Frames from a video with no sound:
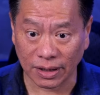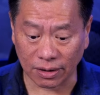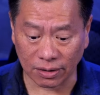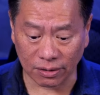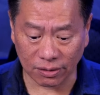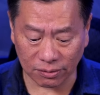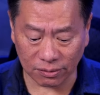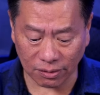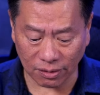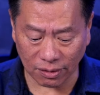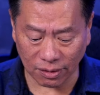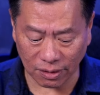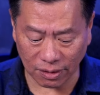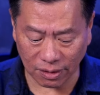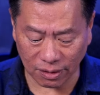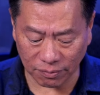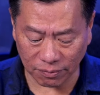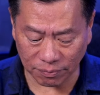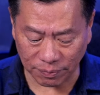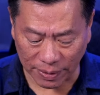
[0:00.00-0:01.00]
You know,
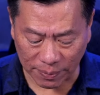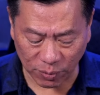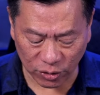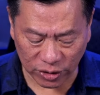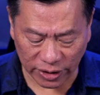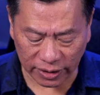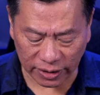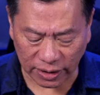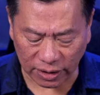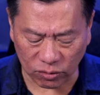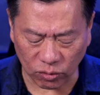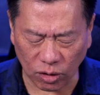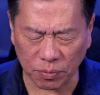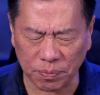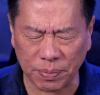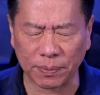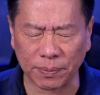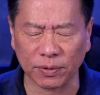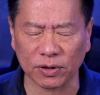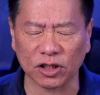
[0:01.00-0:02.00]
people think that,
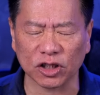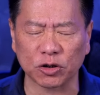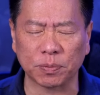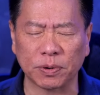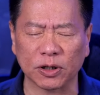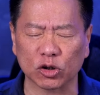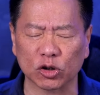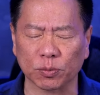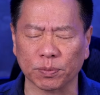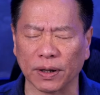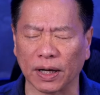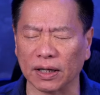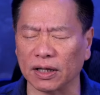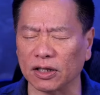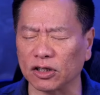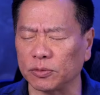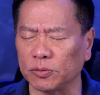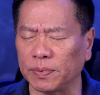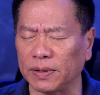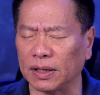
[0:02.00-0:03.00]
well, people in the spiritual path
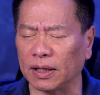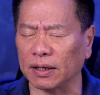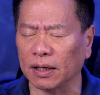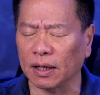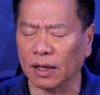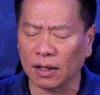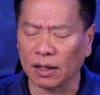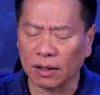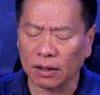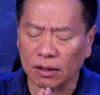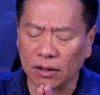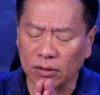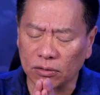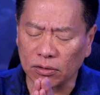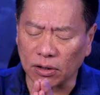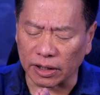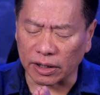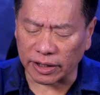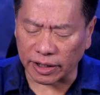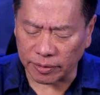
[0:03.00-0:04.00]
has to be like, you
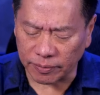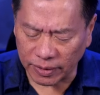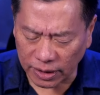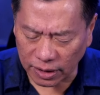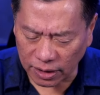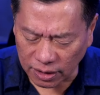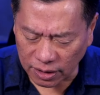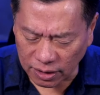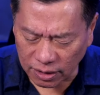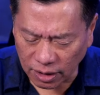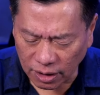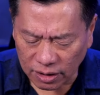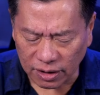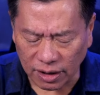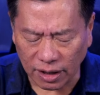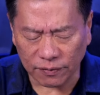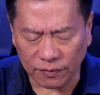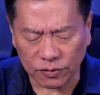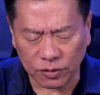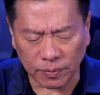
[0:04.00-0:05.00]
know, anemic.
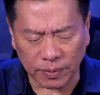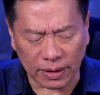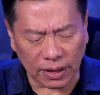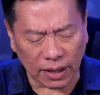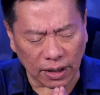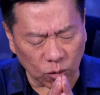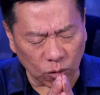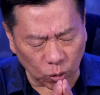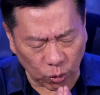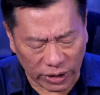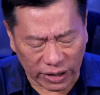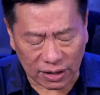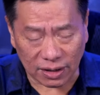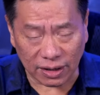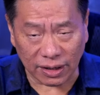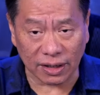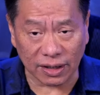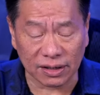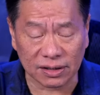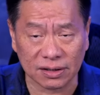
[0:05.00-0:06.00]
They have to be like
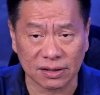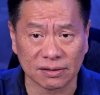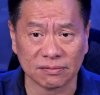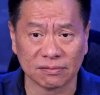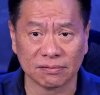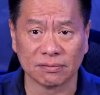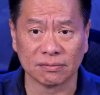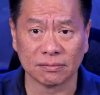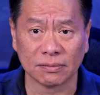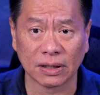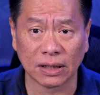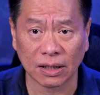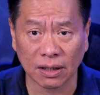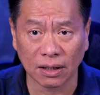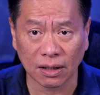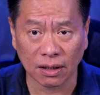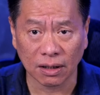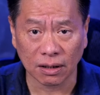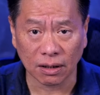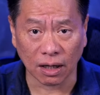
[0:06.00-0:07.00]
weaklings.
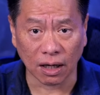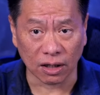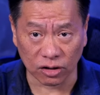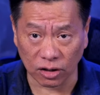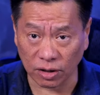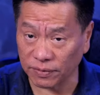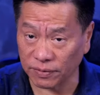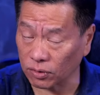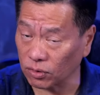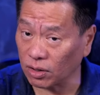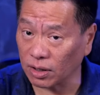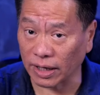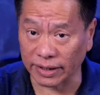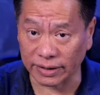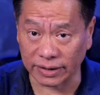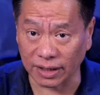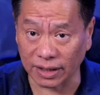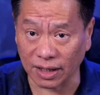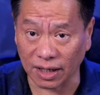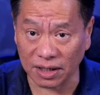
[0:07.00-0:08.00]
You have a wrong
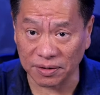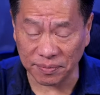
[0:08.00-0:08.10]
idea.